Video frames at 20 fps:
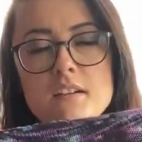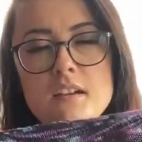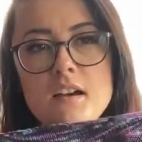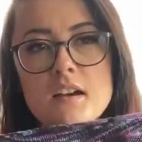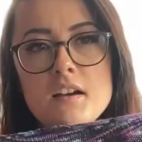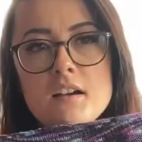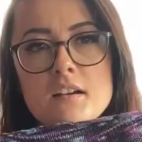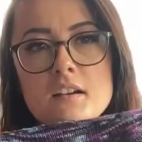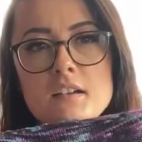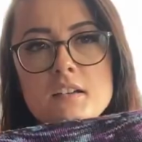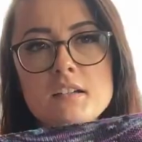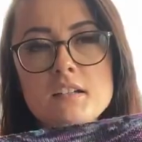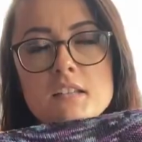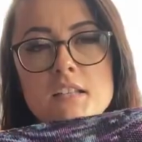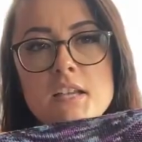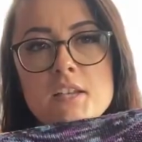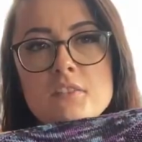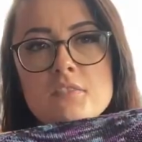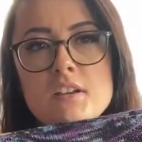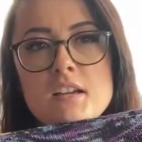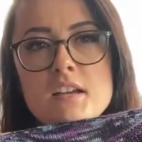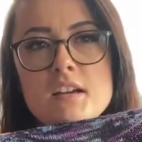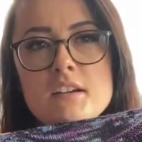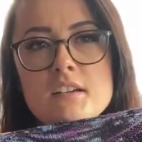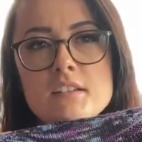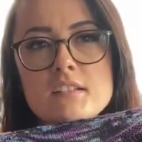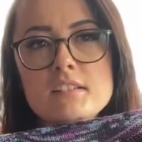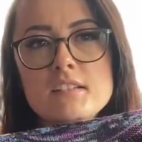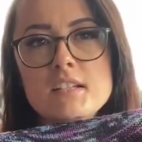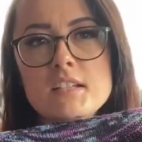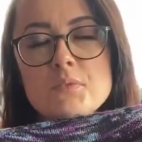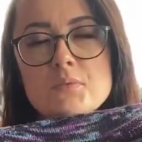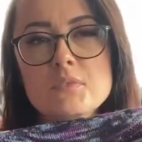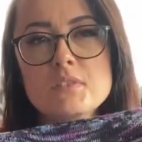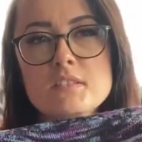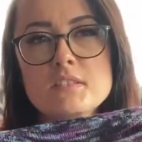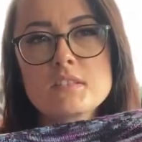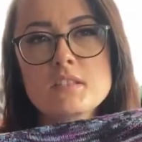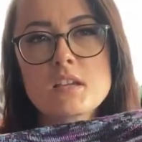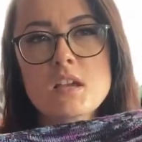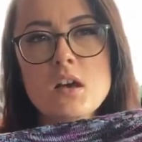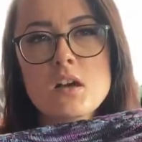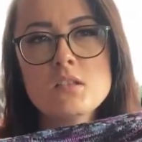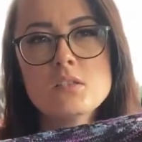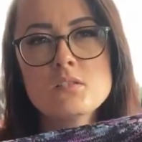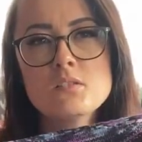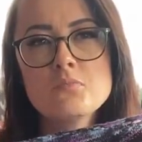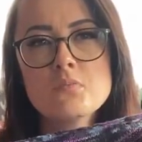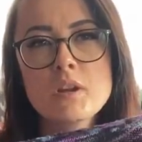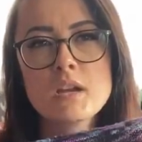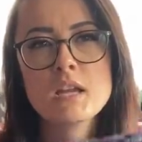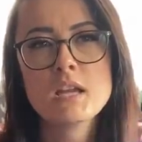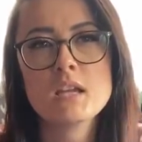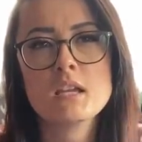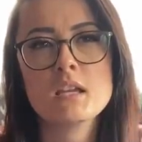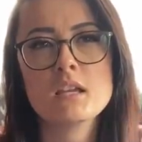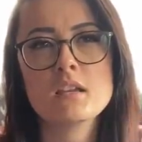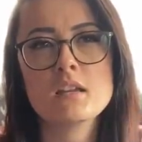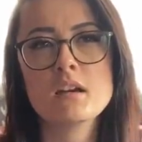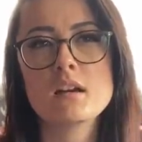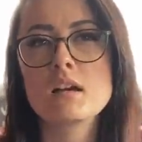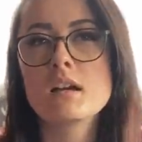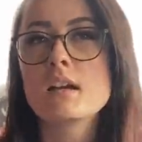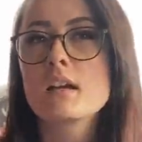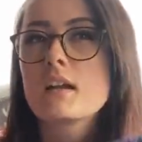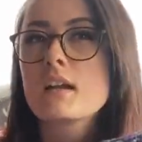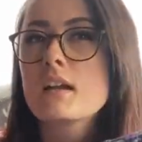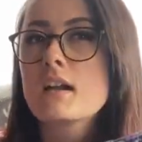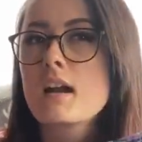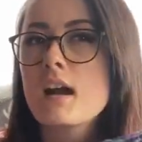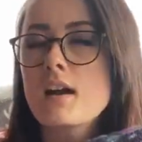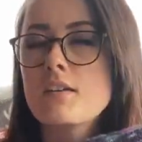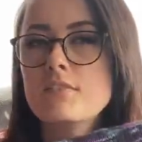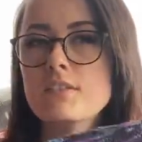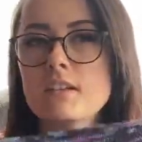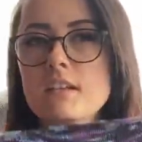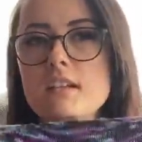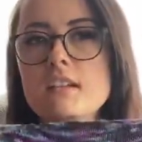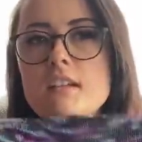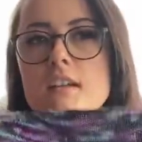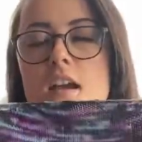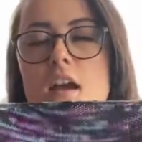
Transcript: Alegria, and it was the colorway Agave.